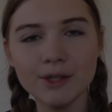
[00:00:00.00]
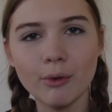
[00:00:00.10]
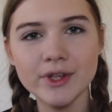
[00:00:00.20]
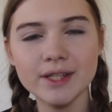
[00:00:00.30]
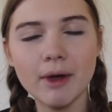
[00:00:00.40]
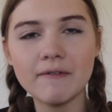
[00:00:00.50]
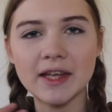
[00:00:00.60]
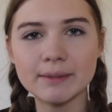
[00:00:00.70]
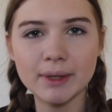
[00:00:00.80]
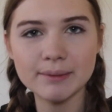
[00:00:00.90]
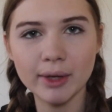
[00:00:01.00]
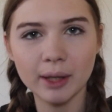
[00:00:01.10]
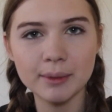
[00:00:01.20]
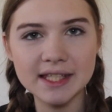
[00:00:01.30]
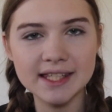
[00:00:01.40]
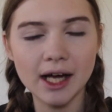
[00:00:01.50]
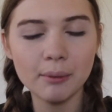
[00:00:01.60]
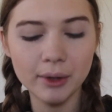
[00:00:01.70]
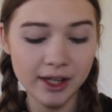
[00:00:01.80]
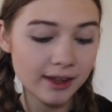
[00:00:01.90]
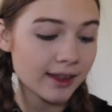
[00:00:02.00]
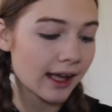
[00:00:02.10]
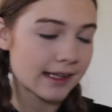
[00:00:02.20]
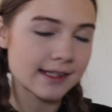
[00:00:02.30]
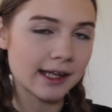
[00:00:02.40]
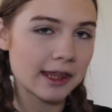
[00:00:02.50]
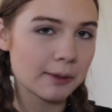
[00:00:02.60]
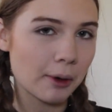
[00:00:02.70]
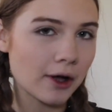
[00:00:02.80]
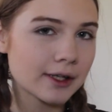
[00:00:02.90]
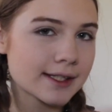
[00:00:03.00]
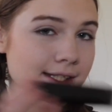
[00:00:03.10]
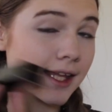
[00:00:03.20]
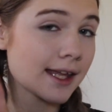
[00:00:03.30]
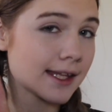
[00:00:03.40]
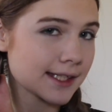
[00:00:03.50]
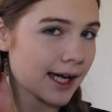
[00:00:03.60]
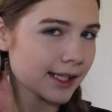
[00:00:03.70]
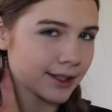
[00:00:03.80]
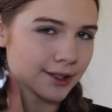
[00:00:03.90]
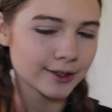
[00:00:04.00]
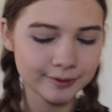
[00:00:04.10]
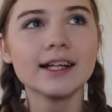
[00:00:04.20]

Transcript: so most of my face-based makeup is done, but the next thing in the box is a highlighter.